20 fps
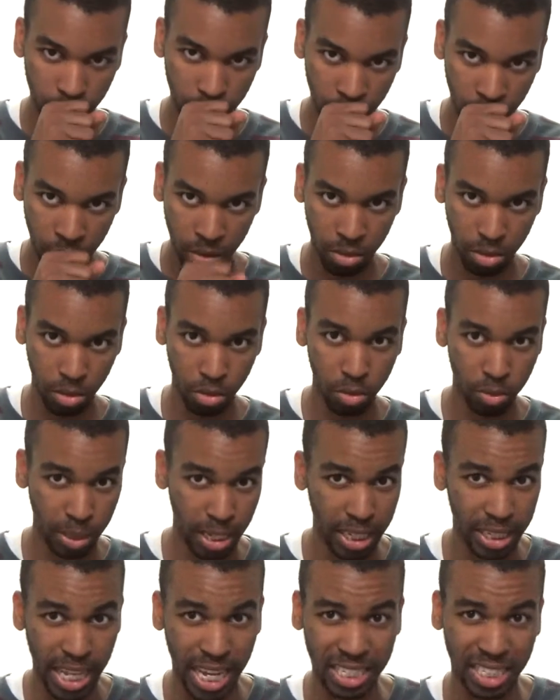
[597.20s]
Excuse me,
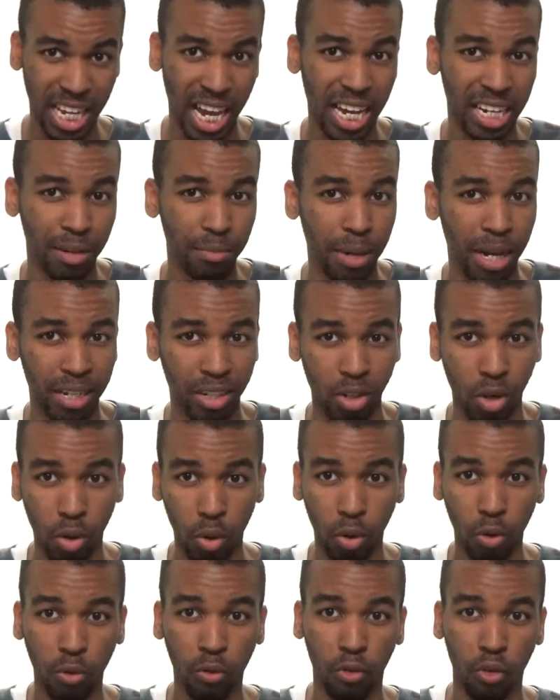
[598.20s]
and that's kind of my
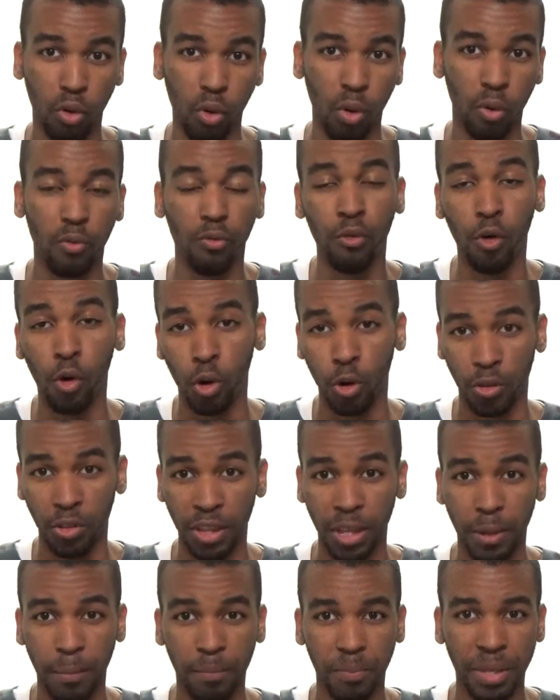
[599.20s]
goal for
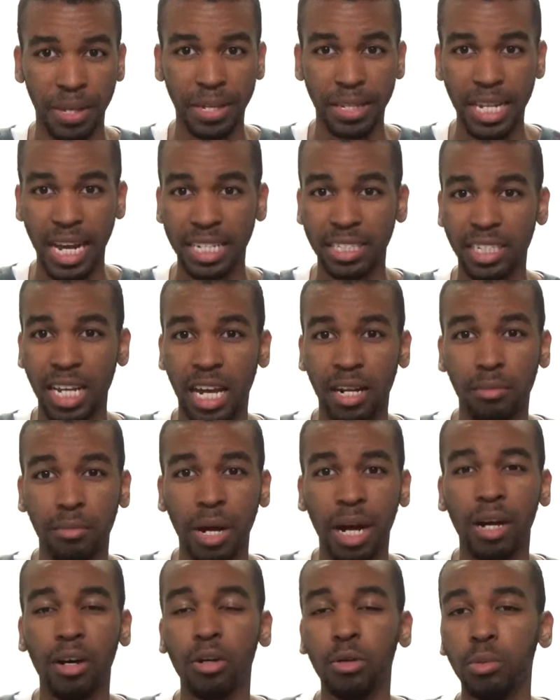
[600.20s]
them, and that's kind of
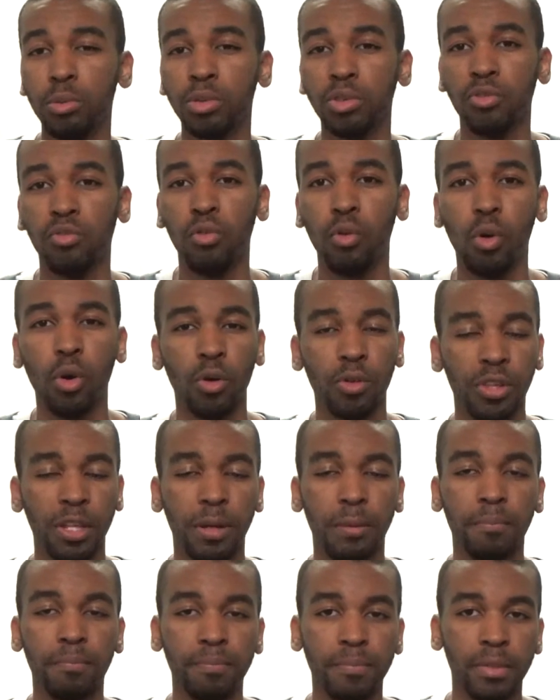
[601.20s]
my hopes for
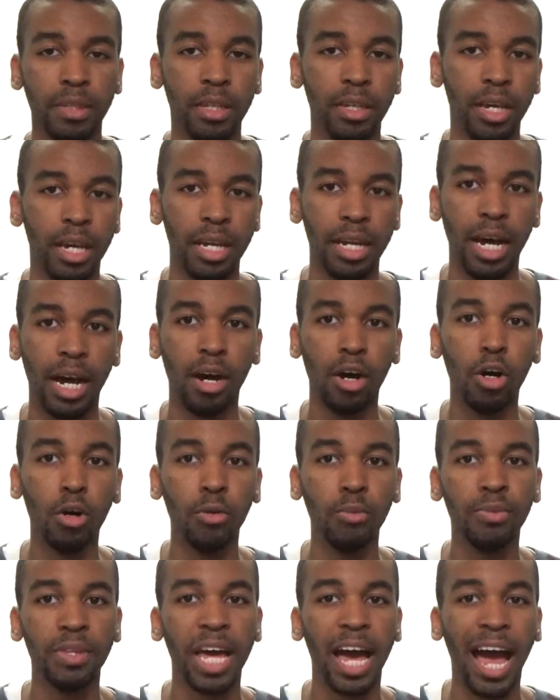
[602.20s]
them. and I
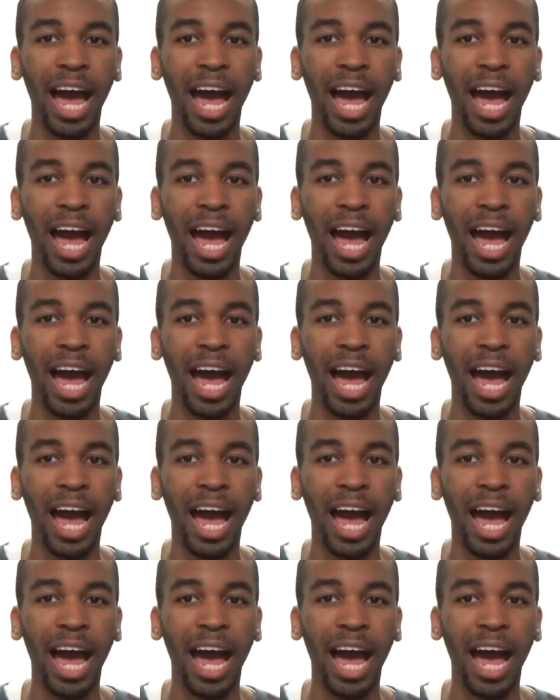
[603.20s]
hope that